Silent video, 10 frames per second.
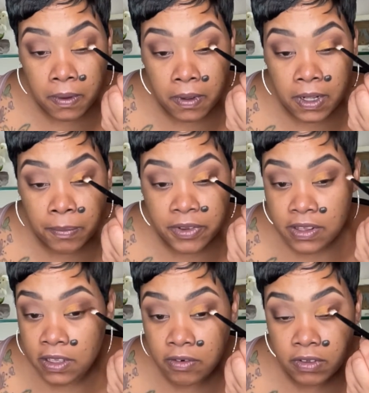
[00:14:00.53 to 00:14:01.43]
And I'm just
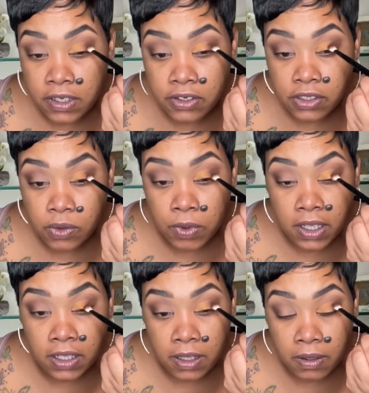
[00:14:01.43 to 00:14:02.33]
literally just
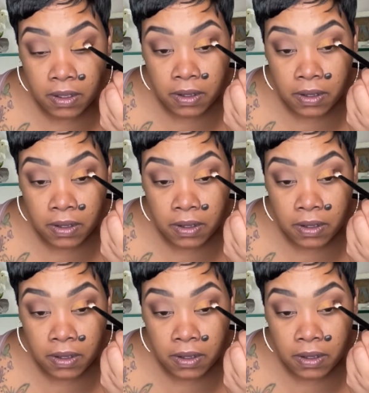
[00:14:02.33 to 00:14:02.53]
wiggling